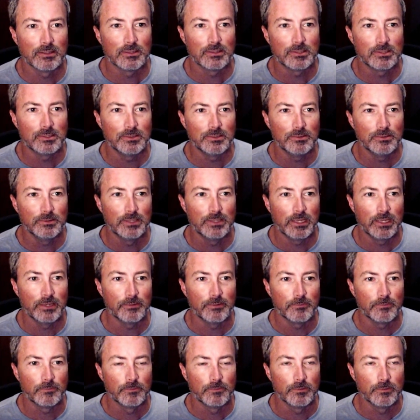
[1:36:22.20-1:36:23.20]
do that
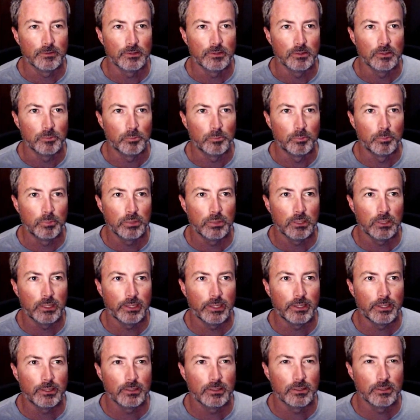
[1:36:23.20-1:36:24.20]
for the
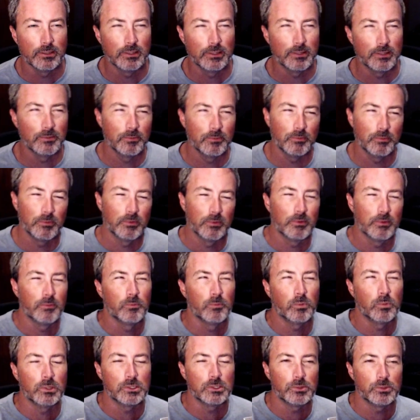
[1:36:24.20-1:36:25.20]
player, and
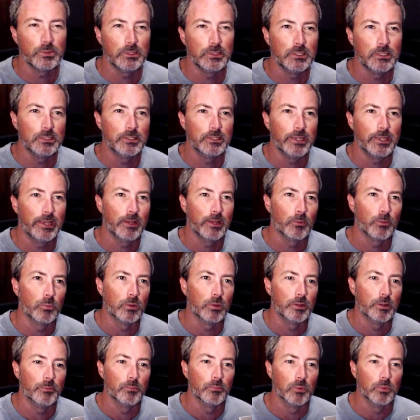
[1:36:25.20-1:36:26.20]
once we need to add
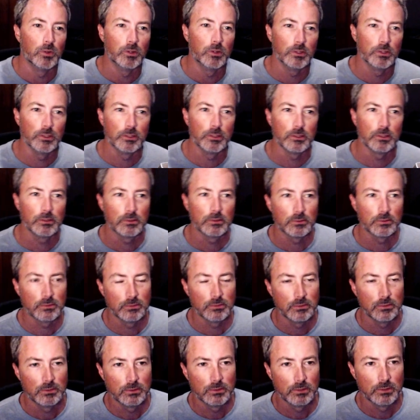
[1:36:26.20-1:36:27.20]
one more
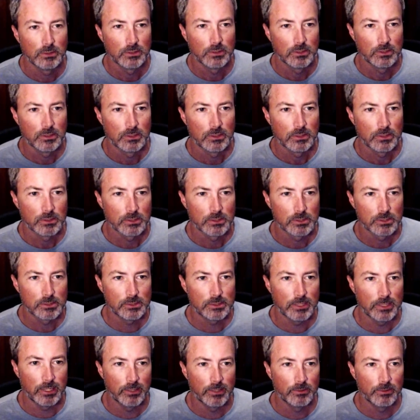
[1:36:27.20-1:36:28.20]

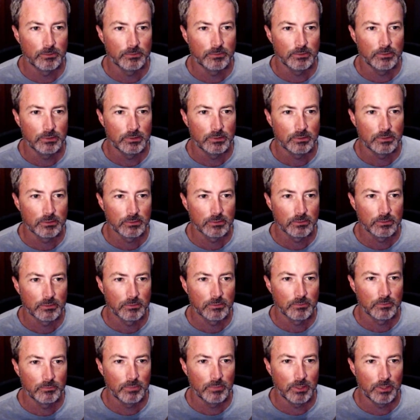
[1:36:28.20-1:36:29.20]
sound,
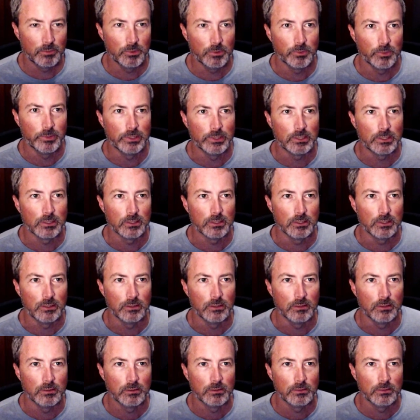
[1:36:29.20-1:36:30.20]
maybe we can